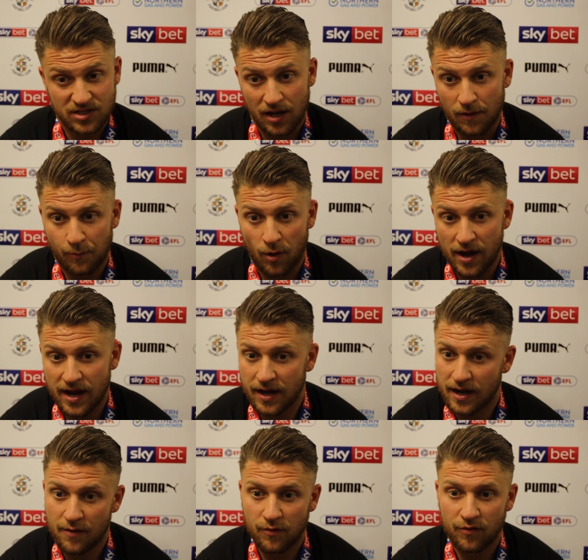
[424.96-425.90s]
celebrating
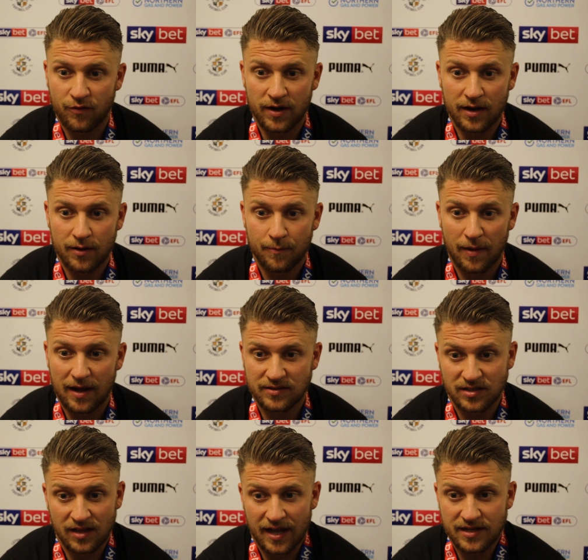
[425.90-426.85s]
and everything, but
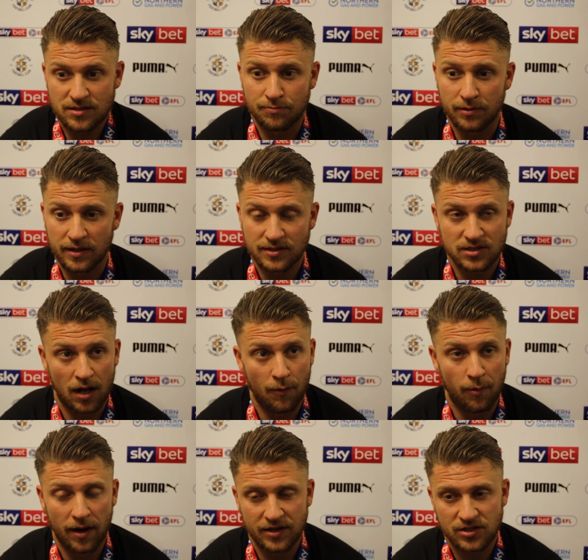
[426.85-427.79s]
today's the biggest
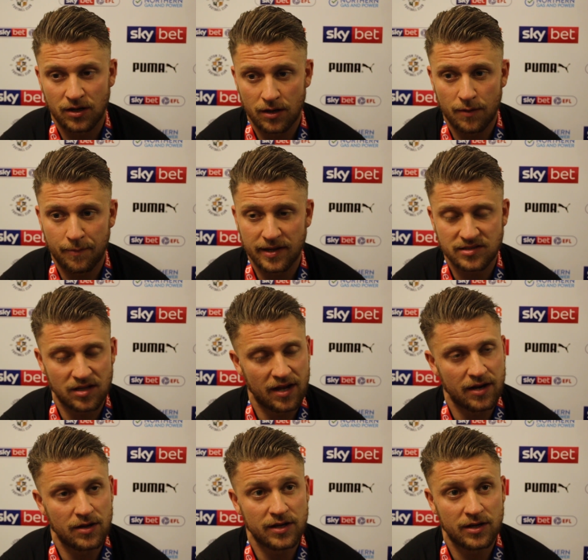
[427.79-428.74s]
celebration and the best
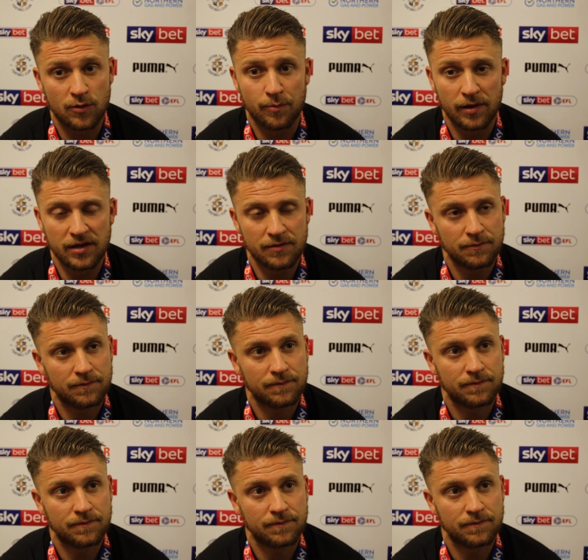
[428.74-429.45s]
day that it could be.